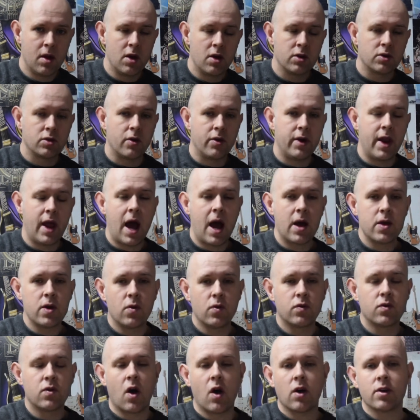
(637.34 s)
So now
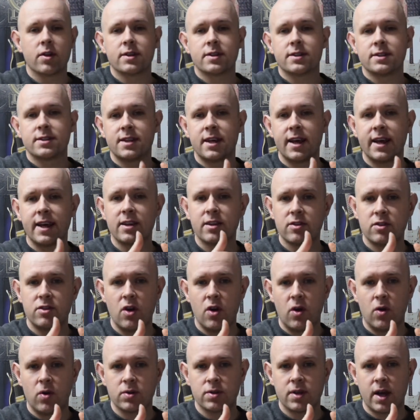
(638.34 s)
you've got 6
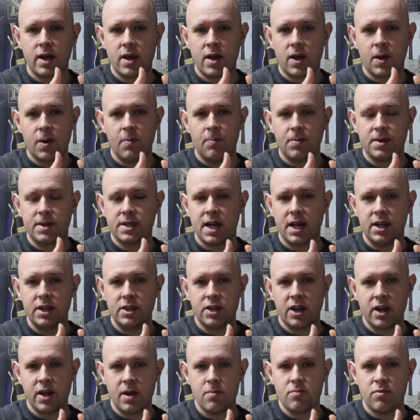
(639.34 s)
notes that you can
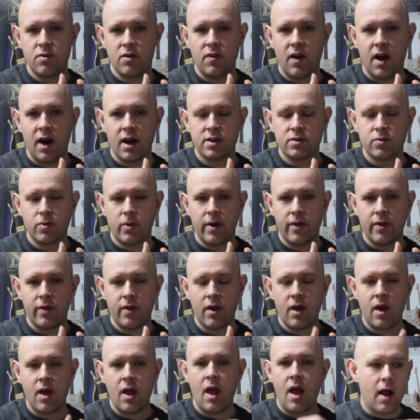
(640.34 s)
potentially improvise with,
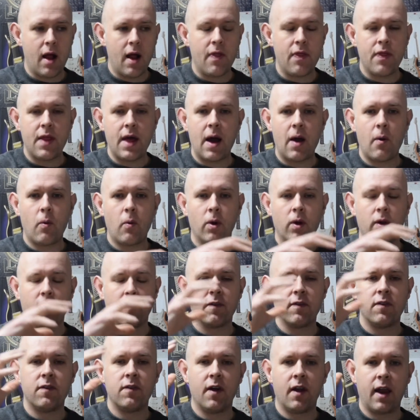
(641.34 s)
and that will
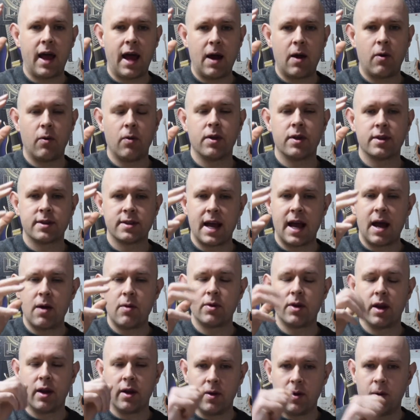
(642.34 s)
fill out the sound
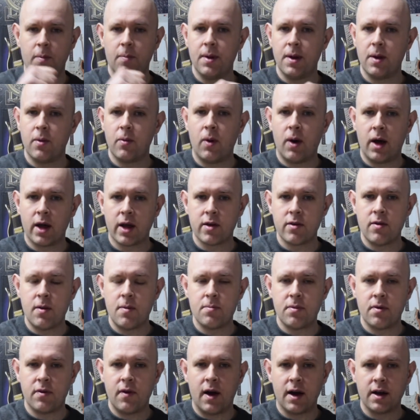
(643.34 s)
a little bit while you're
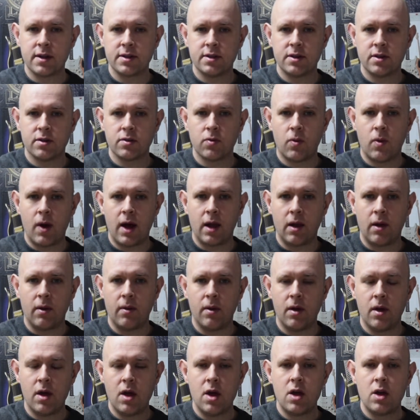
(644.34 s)
improvising as well.
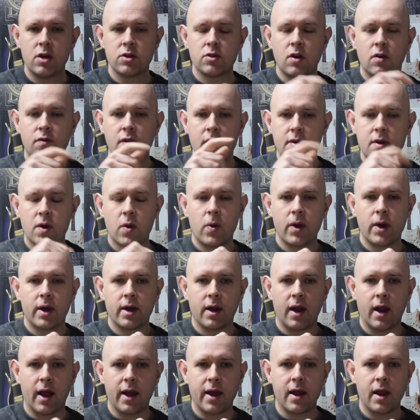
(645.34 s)
So very
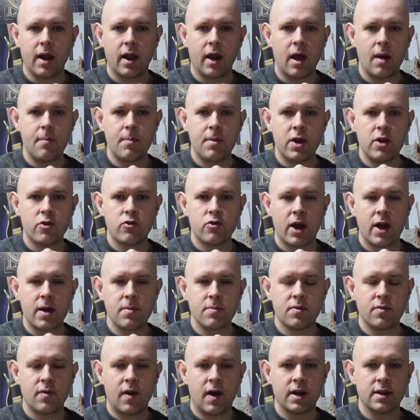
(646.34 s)
quickly, let me try
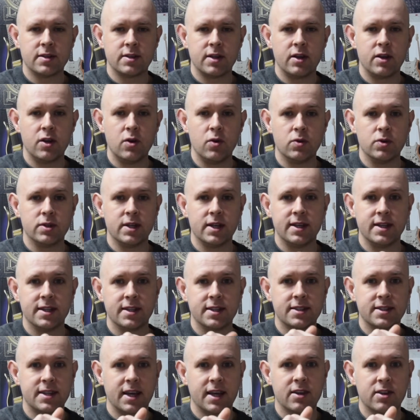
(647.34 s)
improvising using
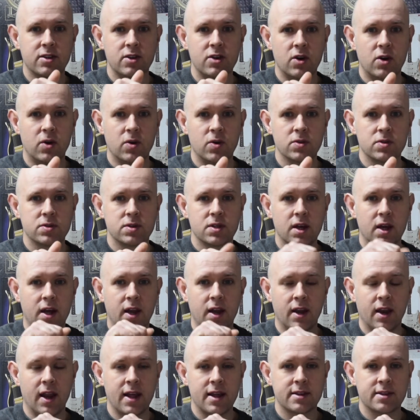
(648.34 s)
6 notes
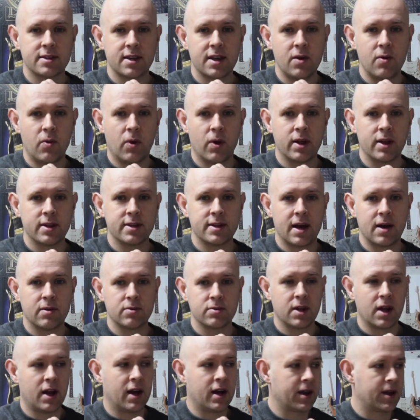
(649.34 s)
and let's see what it sounds
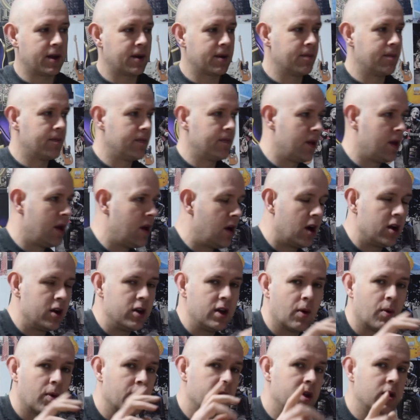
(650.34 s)
like. And
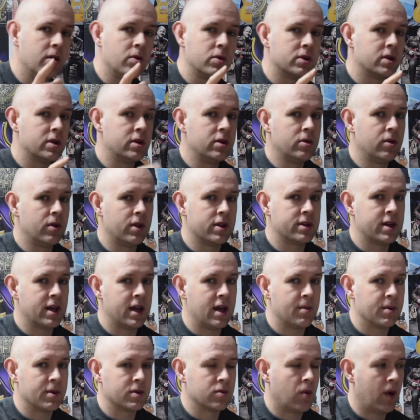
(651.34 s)
I want you to do the
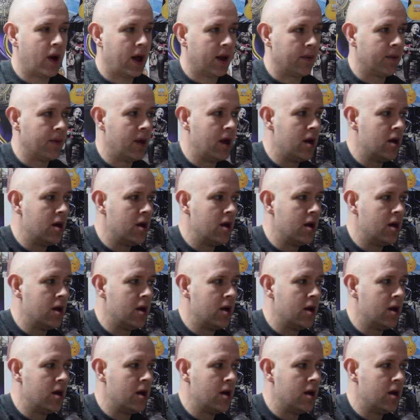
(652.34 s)
same as well.